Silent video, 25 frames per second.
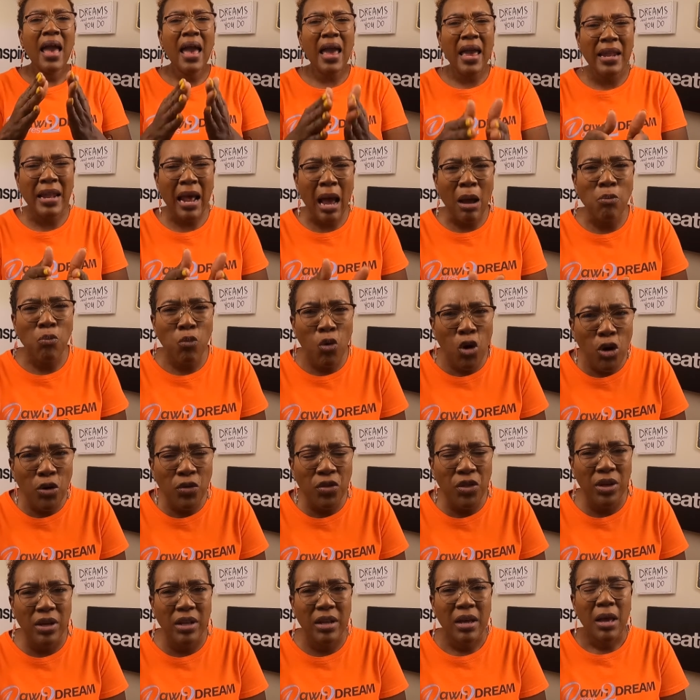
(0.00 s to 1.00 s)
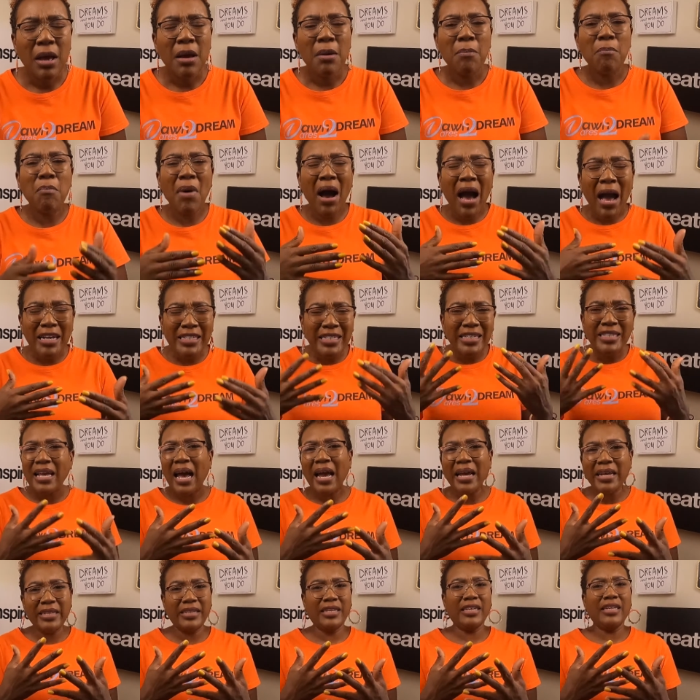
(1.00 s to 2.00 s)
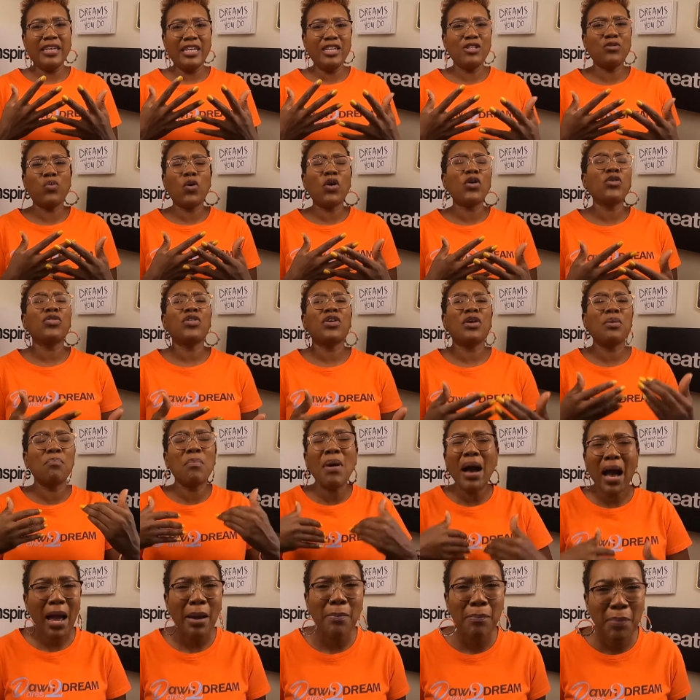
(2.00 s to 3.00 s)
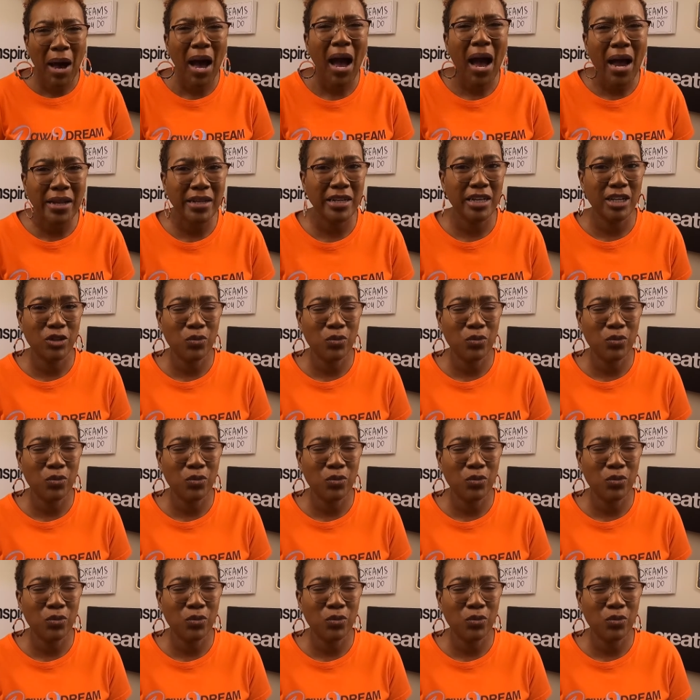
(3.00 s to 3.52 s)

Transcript: and I'm worth it. My psyche is worth it. My body